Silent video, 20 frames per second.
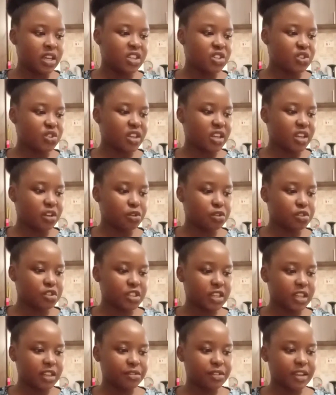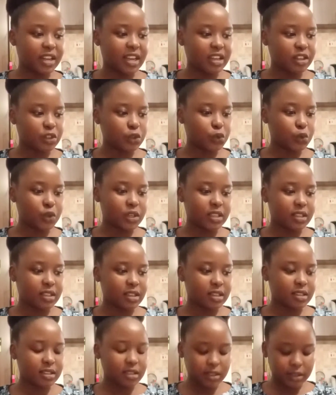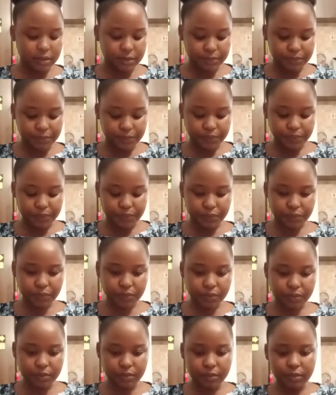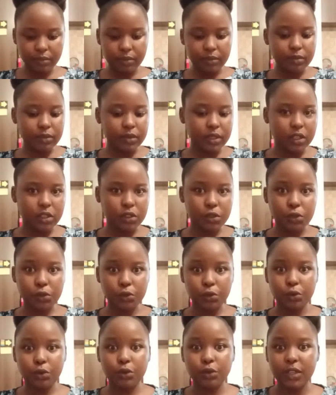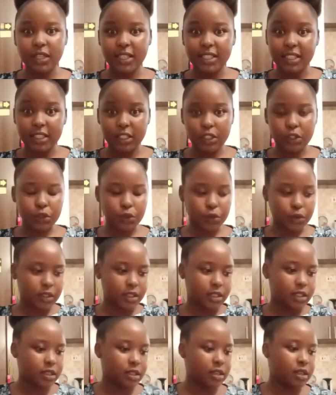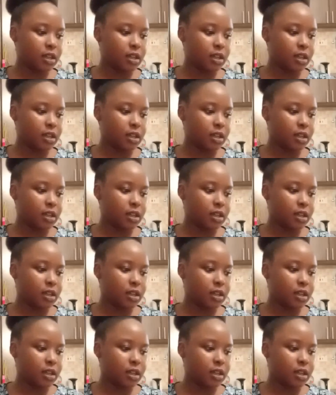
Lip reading: today I don't really feel like doing that, so it just sort.